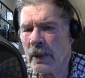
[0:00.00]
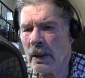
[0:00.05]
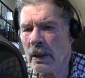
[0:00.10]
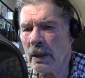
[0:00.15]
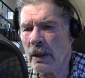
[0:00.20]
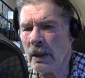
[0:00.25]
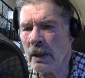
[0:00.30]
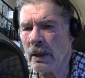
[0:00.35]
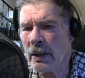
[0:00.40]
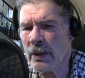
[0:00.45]

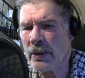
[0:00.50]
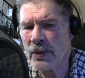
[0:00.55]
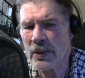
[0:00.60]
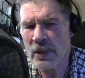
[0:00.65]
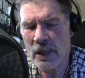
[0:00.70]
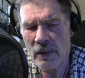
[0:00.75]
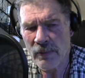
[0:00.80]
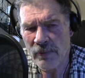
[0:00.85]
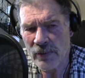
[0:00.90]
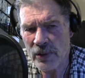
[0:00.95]
in
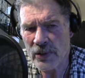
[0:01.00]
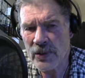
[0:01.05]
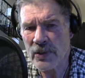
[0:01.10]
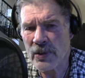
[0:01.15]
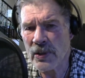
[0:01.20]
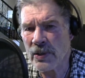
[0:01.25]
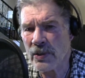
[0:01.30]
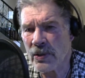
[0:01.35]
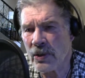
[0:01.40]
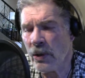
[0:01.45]
San
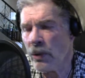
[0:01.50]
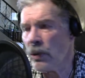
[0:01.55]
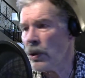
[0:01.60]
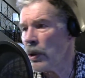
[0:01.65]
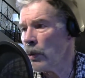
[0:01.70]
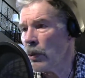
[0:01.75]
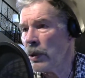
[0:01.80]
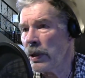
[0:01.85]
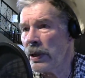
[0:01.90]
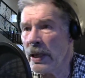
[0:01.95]
Francisco that
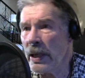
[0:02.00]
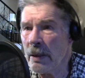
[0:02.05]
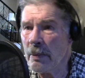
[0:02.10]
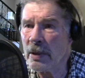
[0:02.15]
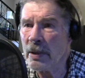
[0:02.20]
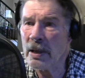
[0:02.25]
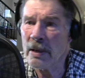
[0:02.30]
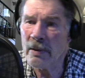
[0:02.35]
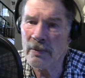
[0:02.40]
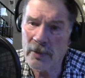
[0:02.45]
were named
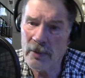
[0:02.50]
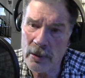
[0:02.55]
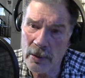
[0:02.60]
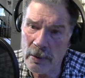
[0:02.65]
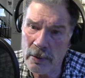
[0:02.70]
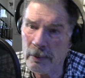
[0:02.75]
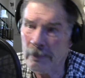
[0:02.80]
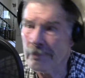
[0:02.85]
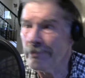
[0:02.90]
after